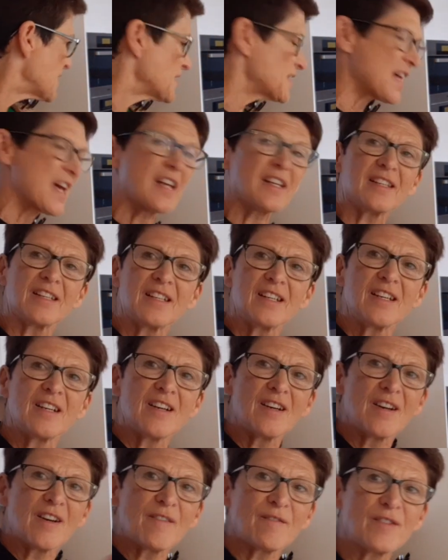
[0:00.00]
set
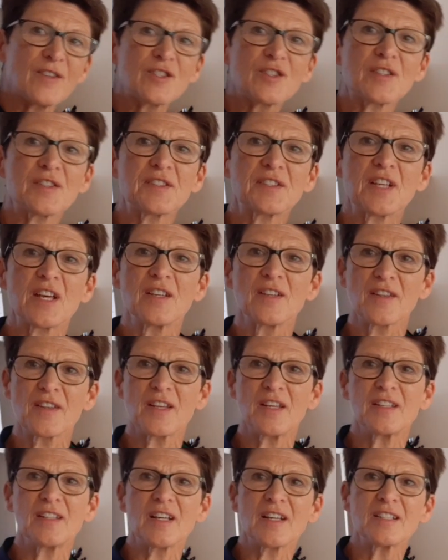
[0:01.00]
for just another
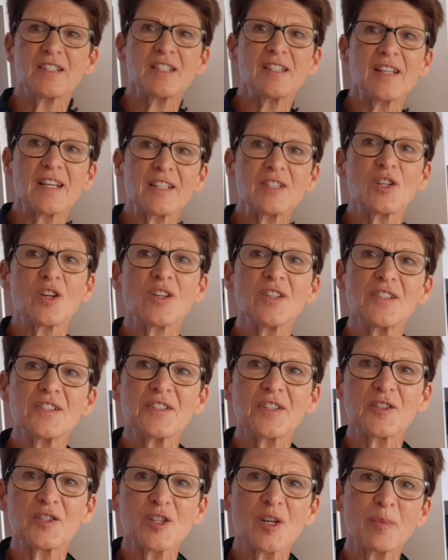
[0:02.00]

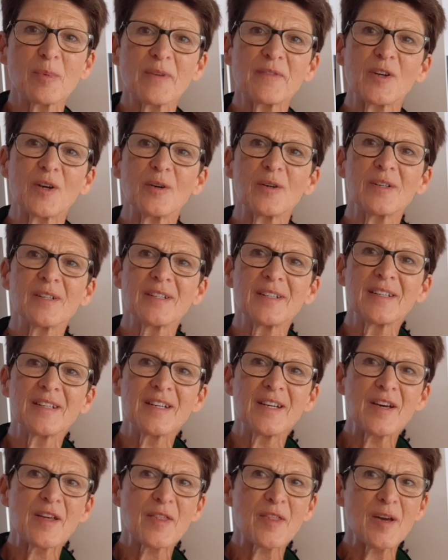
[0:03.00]
$99 on top of your
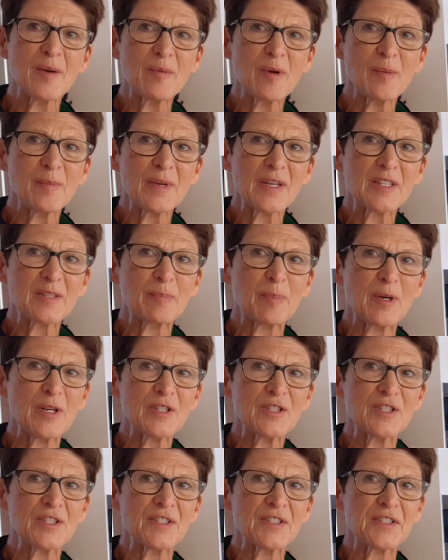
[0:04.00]
Thermomix
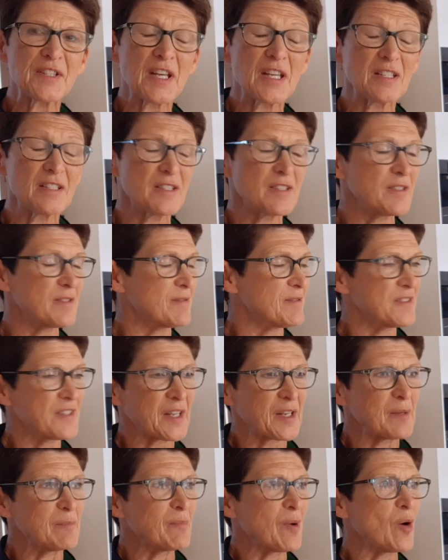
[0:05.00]
purchase, and
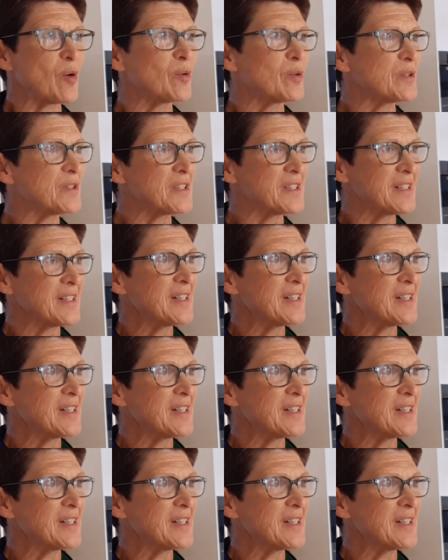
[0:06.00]
second bowl.